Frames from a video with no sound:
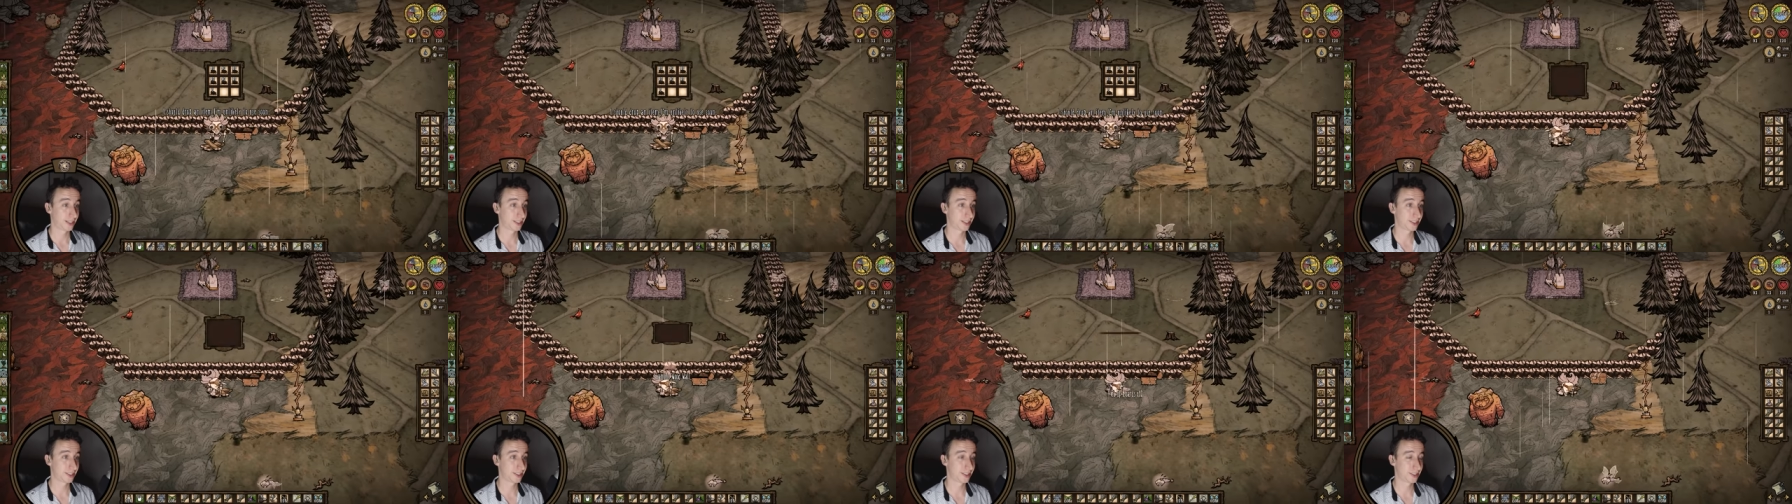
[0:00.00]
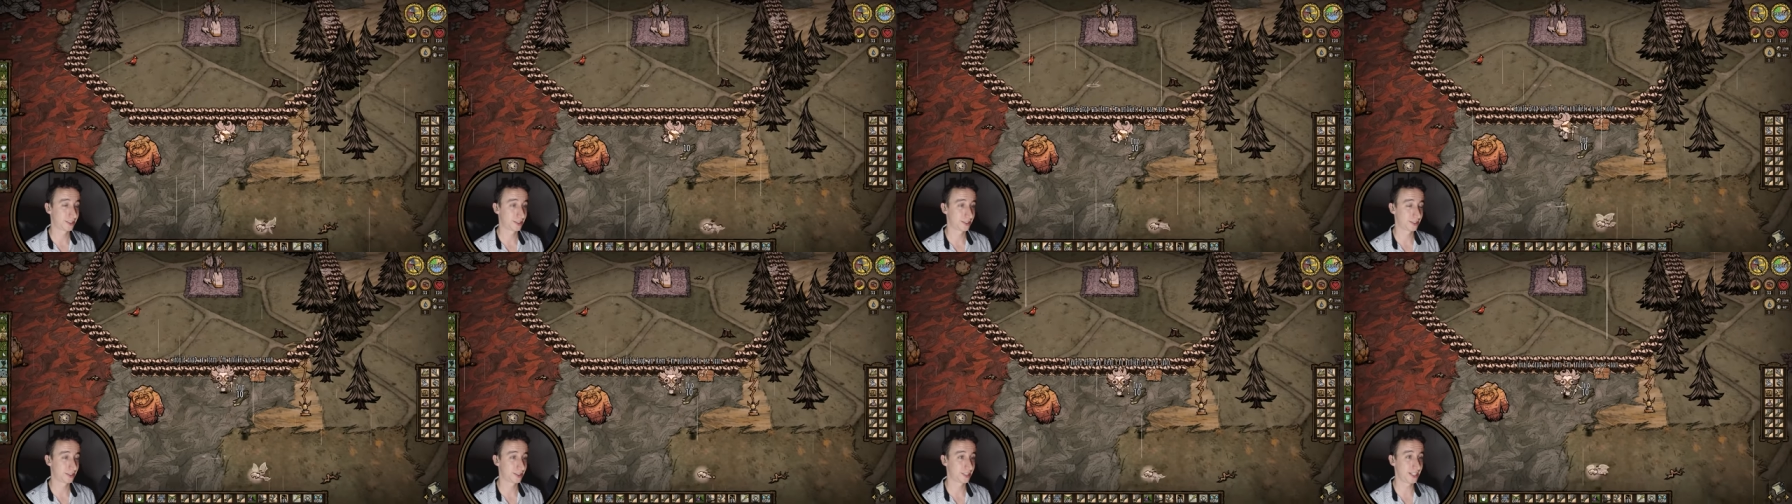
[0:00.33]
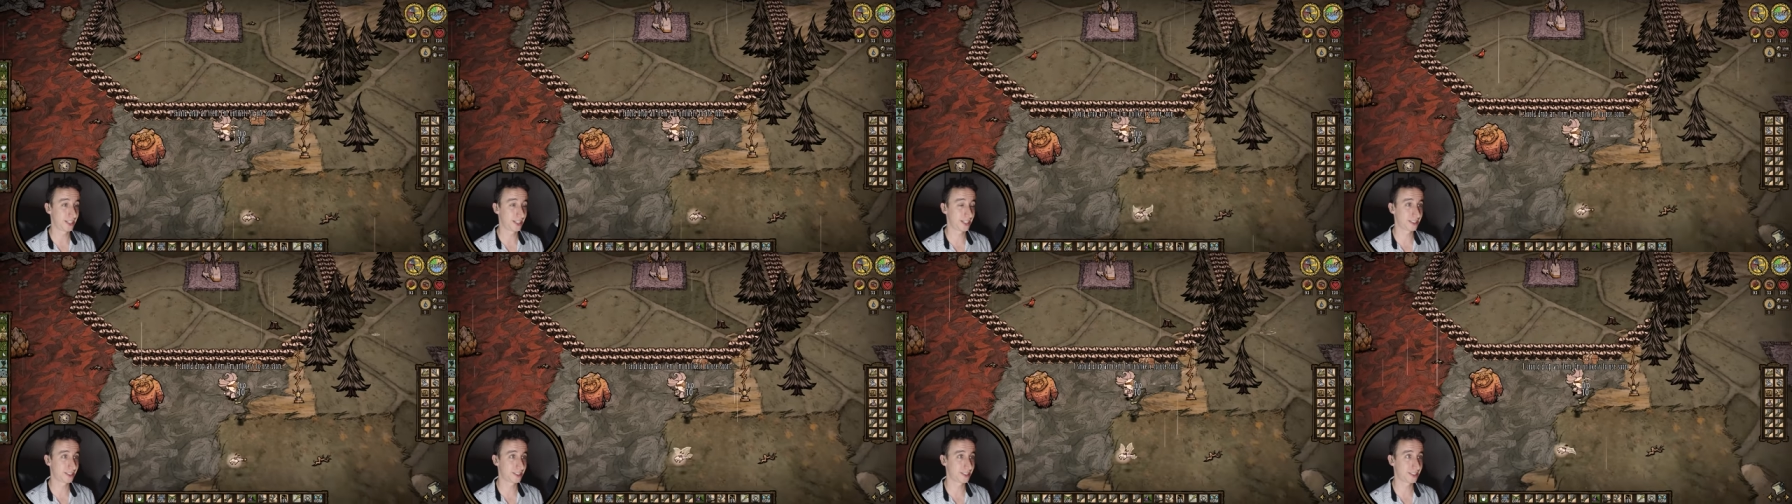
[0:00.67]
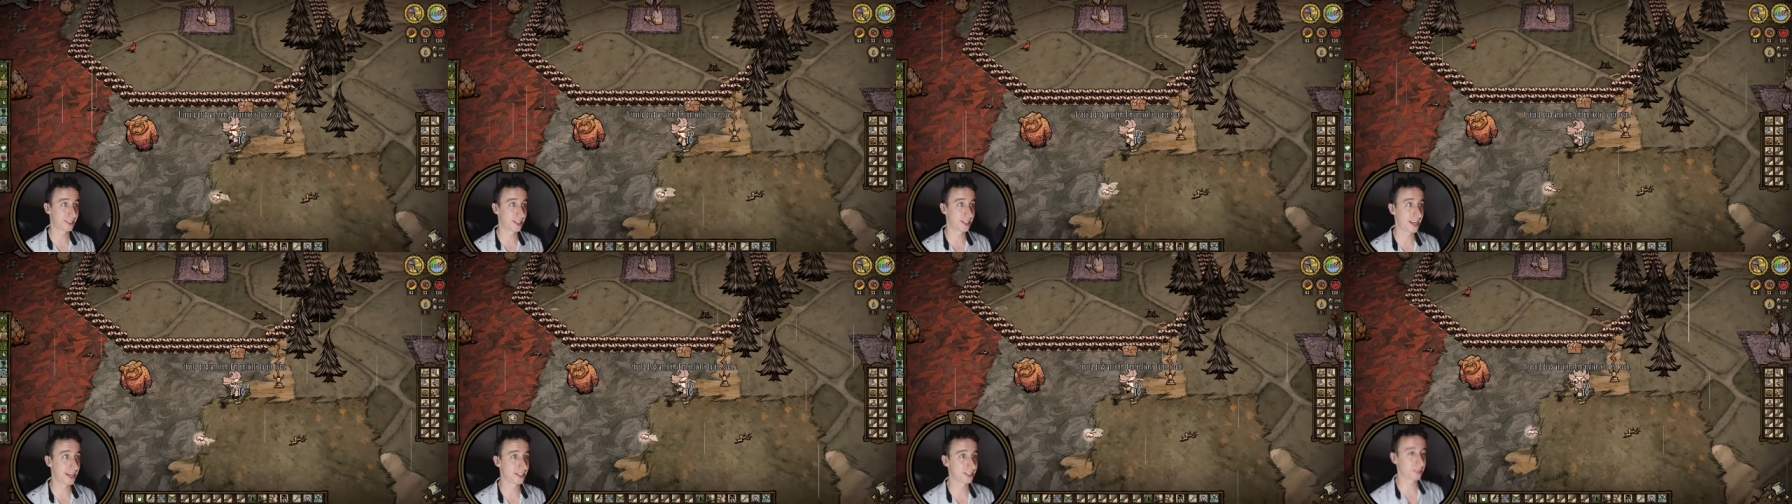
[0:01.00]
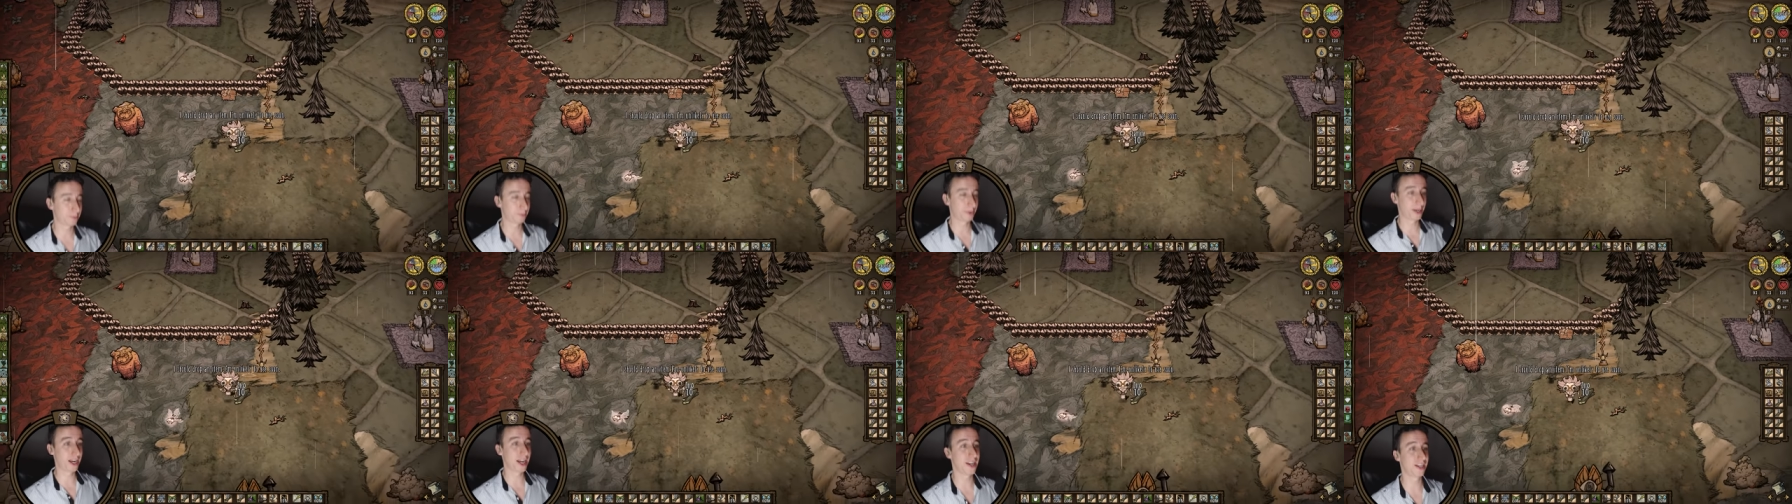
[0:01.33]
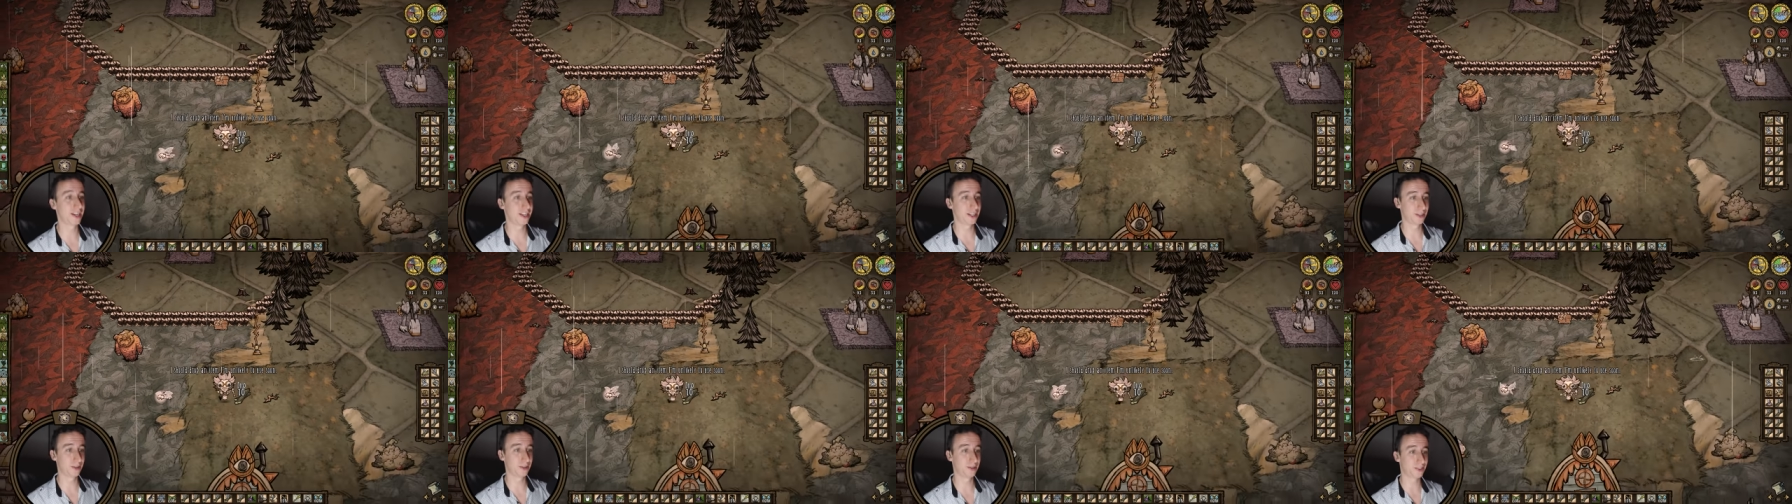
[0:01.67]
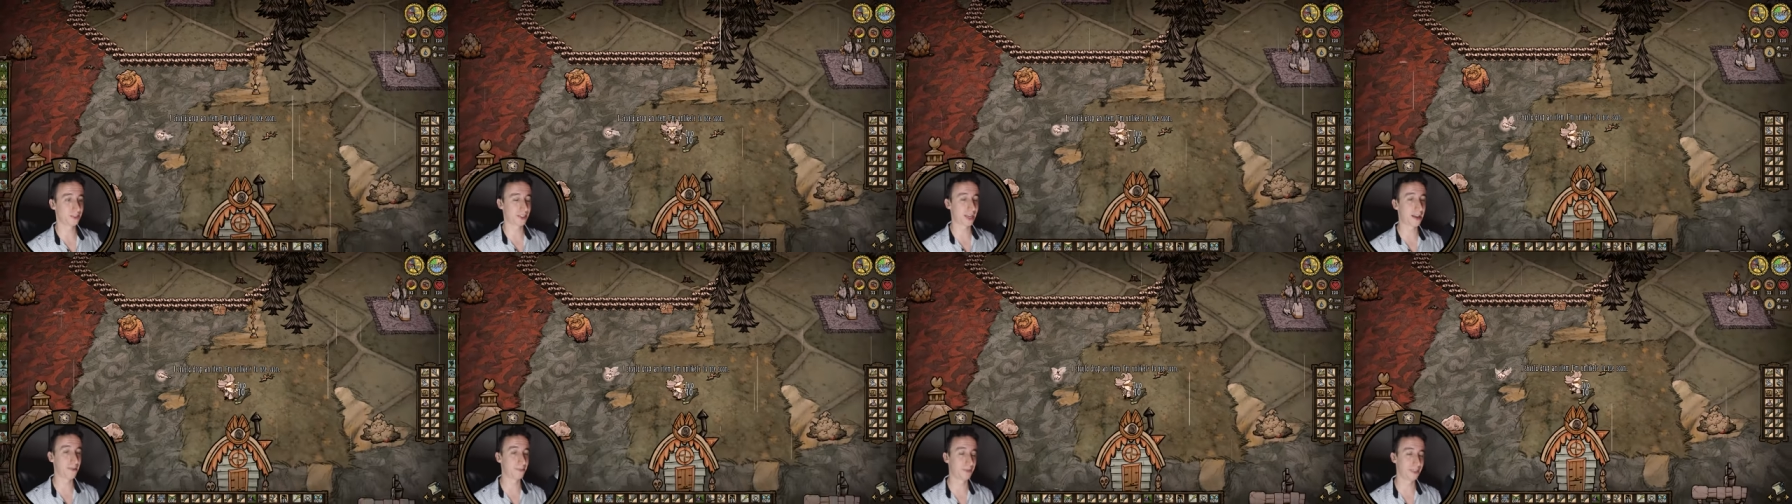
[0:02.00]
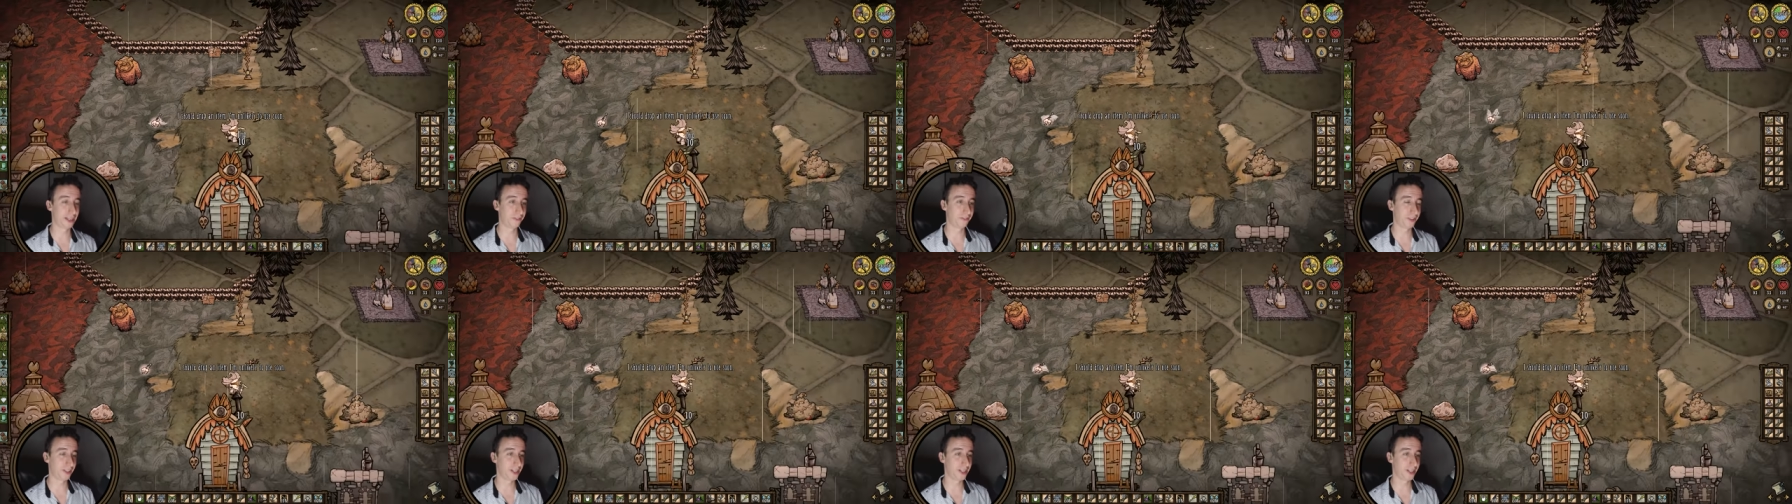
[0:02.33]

6 stacks of pine cones. I'm